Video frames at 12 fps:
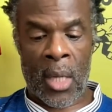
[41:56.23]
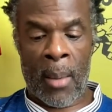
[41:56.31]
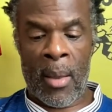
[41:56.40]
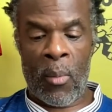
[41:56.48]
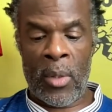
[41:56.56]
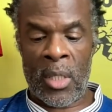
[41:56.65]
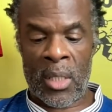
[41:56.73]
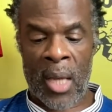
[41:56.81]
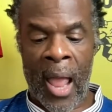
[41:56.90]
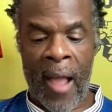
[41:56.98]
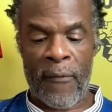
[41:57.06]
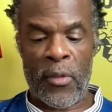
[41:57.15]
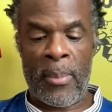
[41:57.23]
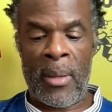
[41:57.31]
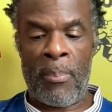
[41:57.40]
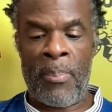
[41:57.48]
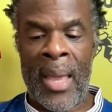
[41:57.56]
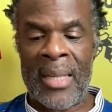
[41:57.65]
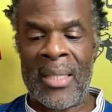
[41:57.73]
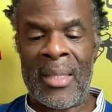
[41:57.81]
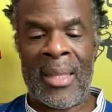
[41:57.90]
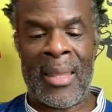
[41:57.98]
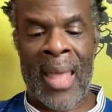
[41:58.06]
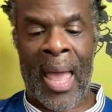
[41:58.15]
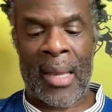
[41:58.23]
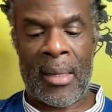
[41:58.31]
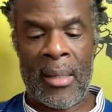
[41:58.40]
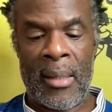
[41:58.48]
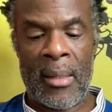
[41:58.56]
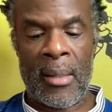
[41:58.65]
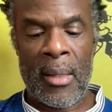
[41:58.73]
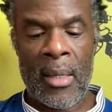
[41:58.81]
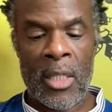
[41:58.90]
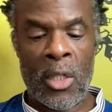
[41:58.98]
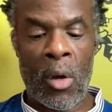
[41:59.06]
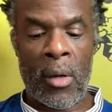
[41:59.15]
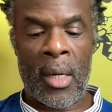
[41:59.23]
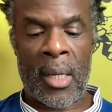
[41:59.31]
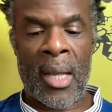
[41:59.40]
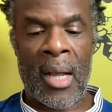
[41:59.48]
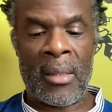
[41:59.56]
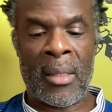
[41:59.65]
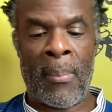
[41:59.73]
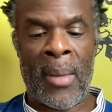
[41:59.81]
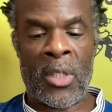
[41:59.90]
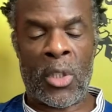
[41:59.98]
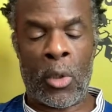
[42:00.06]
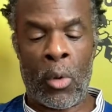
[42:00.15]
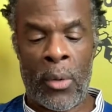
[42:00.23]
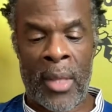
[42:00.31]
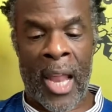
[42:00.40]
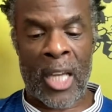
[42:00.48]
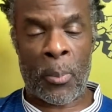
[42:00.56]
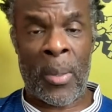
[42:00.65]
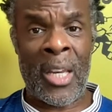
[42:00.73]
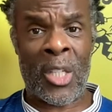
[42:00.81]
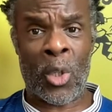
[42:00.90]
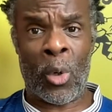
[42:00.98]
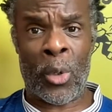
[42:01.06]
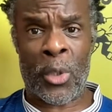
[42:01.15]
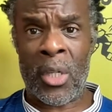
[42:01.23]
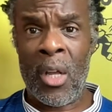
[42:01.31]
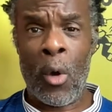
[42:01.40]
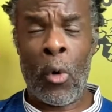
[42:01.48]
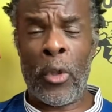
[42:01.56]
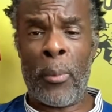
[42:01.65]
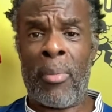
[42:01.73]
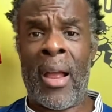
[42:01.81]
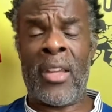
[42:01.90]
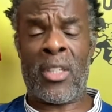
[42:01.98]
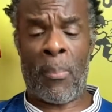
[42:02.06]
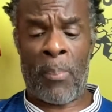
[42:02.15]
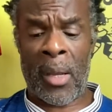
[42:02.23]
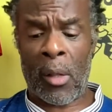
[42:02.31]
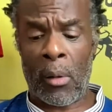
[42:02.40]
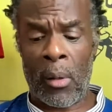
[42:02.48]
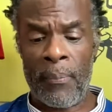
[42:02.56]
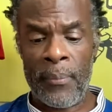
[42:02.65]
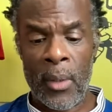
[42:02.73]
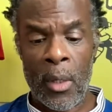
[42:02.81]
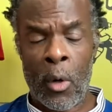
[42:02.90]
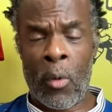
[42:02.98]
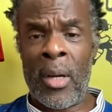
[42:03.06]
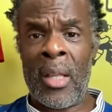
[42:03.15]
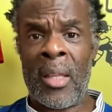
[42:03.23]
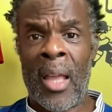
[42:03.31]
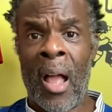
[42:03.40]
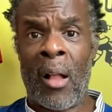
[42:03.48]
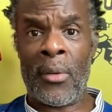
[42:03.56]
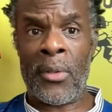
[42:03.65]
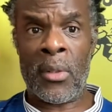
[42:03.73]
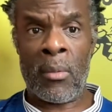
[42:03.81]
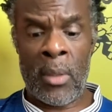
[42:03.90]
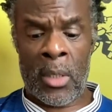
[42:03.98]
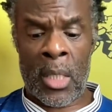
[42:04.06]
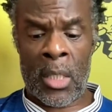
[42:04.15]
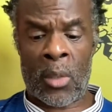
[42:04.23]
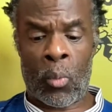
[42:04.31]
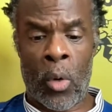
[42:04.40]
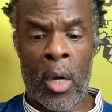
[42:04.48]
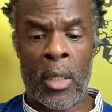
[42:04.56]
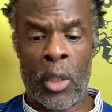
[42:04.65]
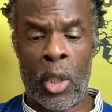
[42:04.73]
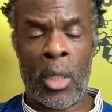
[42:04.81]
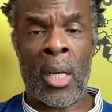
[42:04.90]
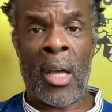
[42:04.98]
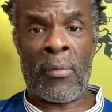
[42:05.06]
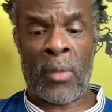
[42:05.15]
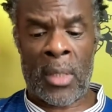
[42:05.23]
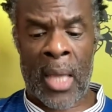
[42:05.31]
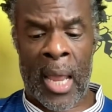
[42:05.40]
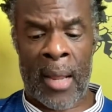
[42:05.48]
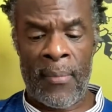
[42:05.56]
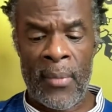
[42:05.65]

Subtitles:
I mean, we just have to be better than that. It's not going to cut the mustard or the HP sauce or the Branston pickle or anything else. We just weren't good enough today.